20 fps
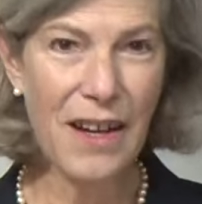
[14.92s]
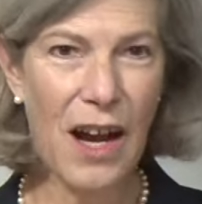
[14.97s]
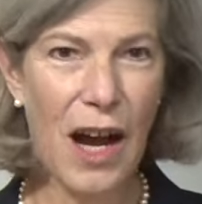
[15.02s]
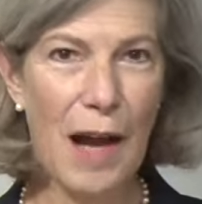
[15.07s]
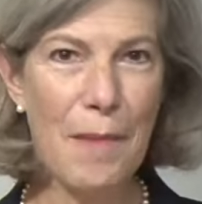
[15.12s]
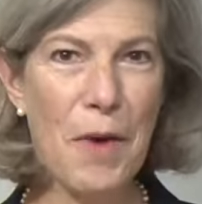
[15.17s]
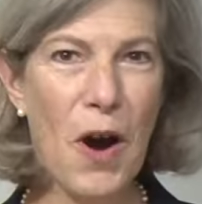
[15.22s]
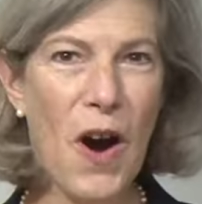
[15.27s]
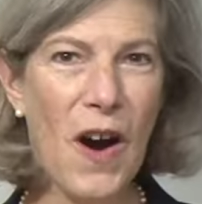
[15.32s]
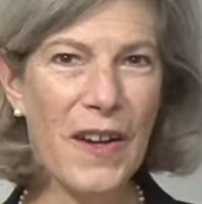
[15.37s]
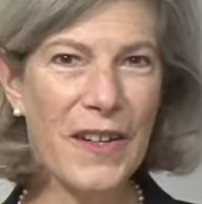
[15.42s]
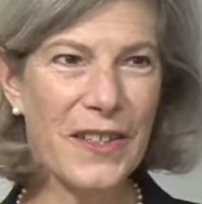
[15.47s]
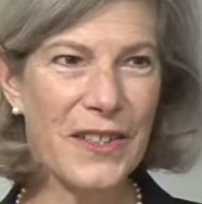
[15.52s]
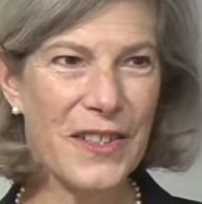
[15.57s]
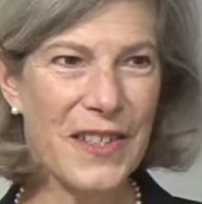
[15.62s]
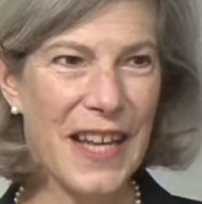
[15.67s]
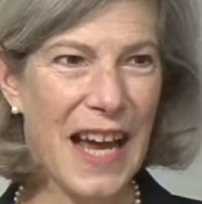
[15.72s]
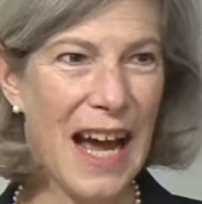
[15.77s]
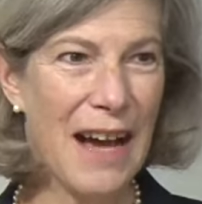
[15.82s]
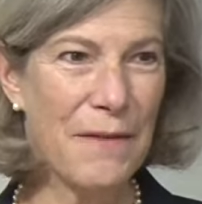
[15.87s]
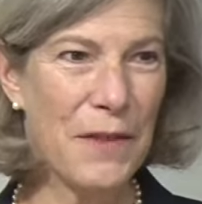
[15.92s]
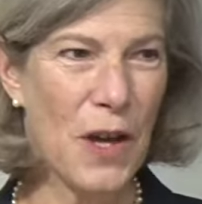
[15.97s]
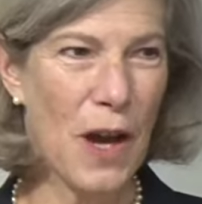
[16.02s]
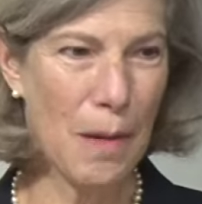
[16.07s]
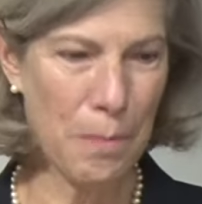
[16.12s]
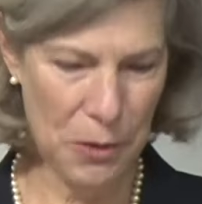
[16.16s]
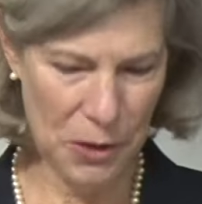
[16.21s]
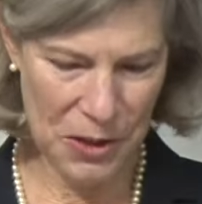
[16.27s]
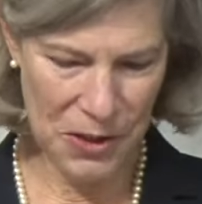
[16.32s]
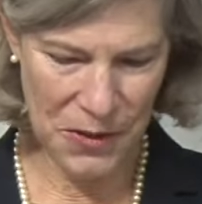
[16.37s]
I'm honored to have the
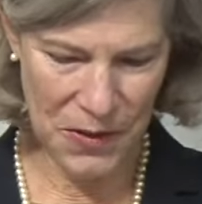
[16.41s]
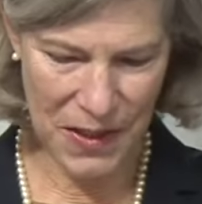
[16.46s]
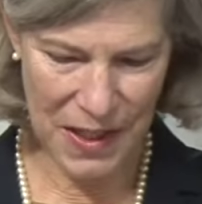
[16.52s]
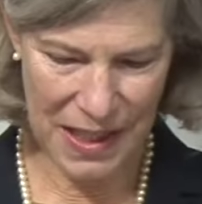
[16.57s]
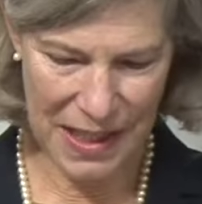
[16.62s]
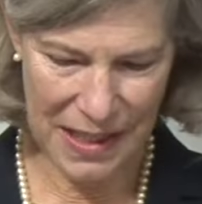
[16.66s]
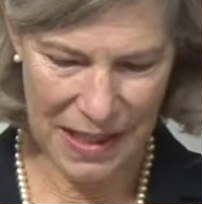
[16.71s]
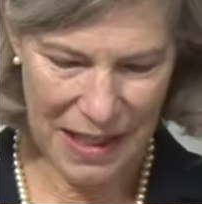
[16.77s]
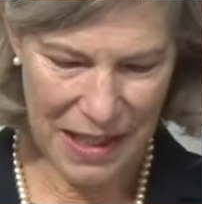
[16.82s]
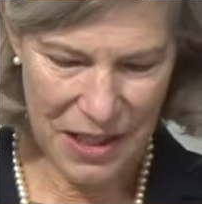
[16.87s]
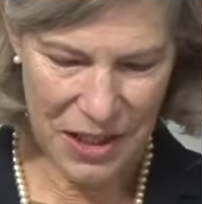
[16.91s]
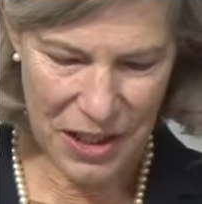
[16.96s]
opportunity